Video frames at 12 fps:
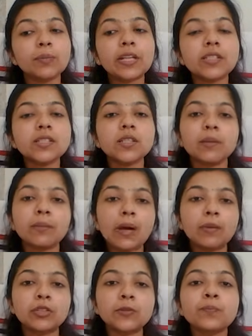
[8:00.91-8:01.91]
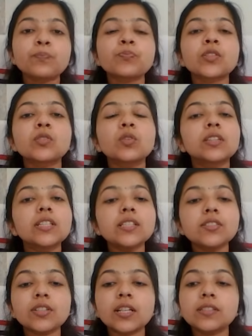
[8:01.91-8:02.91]
based power. So,
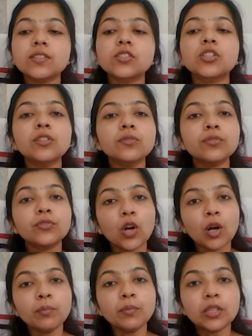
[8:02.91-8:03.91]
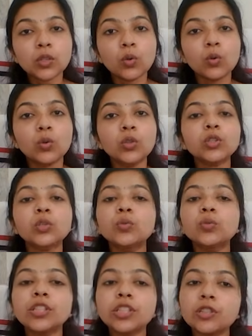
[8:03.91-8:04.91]
this transition from coal
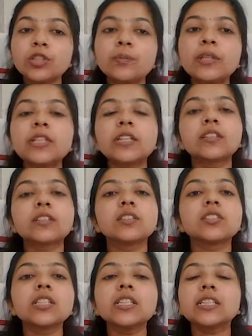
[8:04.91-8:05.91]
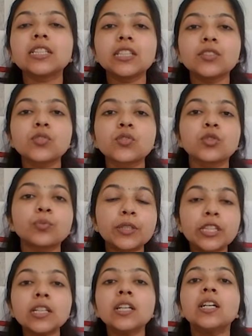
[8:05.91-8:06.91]
to renewable energy needs to
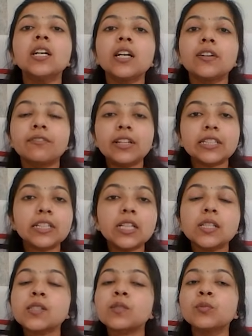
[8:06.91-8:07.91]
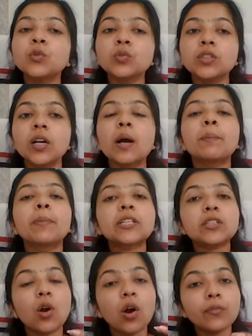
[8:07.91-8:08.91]
be very smooth.
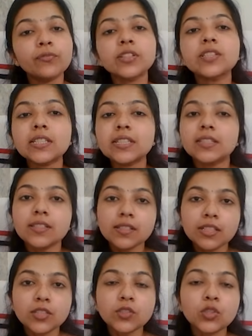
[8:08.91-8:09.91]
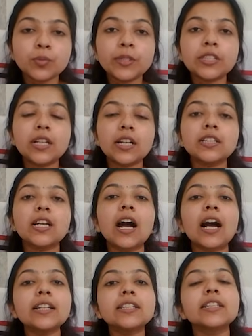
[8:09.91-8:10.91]
But obviously, this needs to be done,
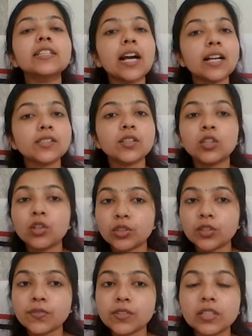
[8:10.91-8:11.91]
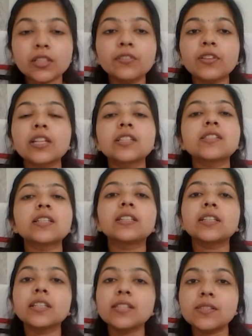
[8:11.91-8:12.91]
and it has a lot of significance.
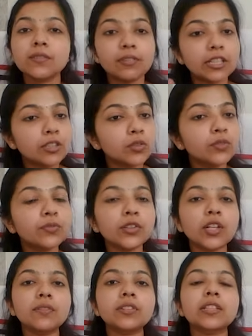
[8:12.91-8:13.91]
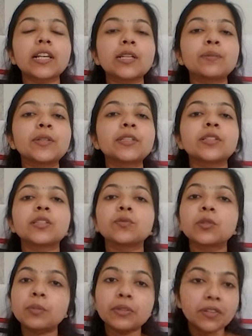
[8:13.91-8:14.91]
It is very good for our climate. It
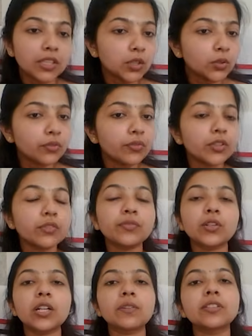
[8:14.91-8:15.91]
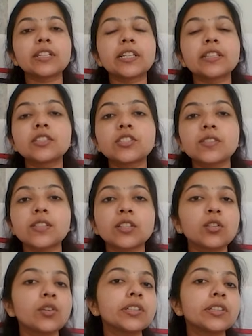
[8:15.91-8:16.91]
will be very good for our energy
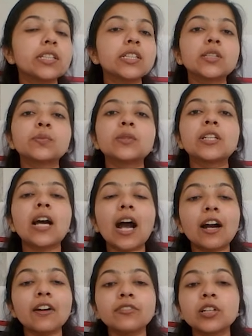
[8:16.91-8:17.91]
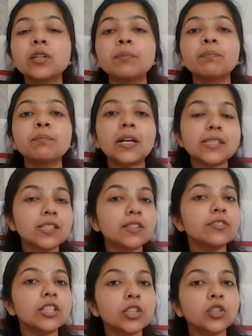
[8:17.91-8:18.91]
security. It will have a
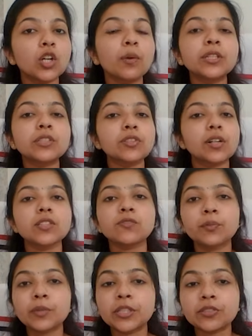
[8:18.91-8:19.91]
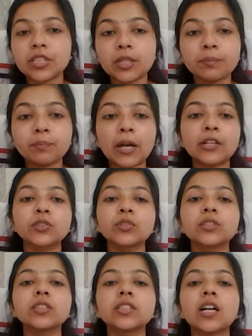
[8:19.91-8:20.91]
massive economic transformatory impact
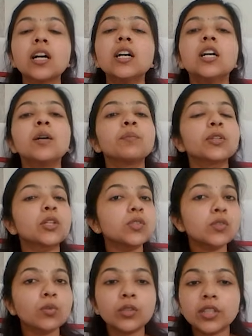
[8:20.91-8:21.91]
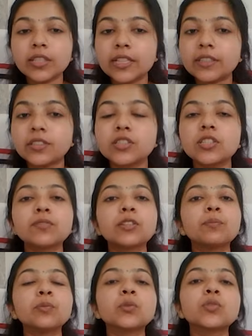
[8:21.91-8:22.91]
on India, because solar energy
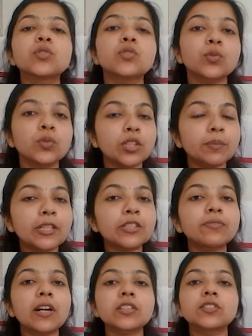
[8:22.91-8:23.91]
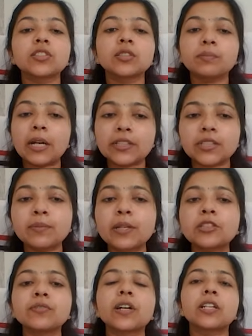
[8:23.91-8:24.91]
will boost solar manufacturing, battery
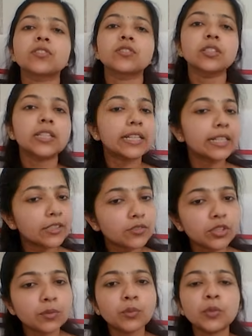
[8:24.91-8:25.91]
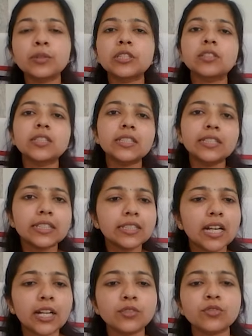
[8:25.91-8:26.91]
manufacturing, electric mobility,
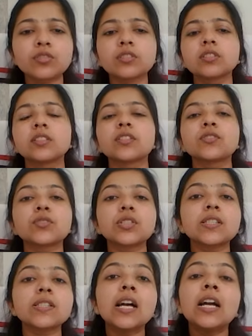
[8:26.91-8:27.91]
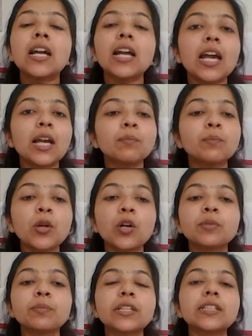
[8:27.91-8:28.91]
green hydrogen industries,
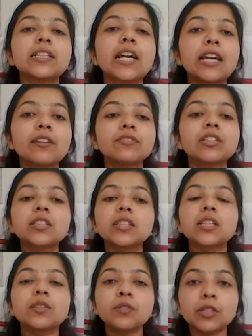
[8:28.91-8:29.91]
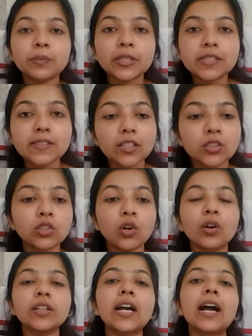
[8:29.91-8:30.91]
employment, everything will be
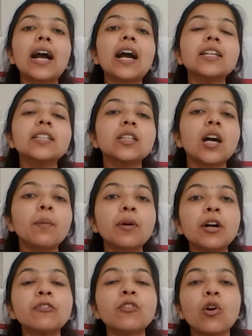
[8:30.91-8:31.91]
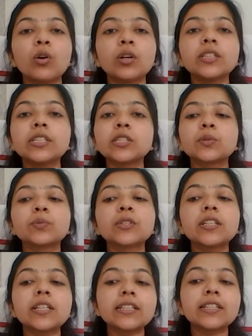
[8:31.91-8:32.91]
secured, and above all, it
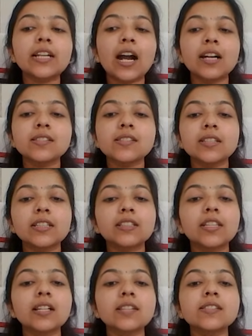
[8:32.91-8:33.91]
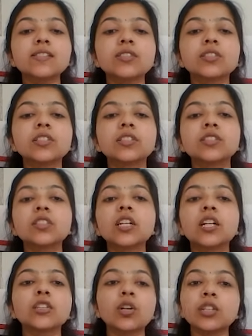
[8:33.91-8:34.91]
will enhance India's
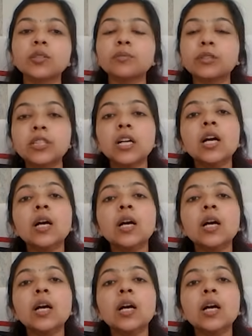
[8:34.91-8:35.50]
strategic autonomy,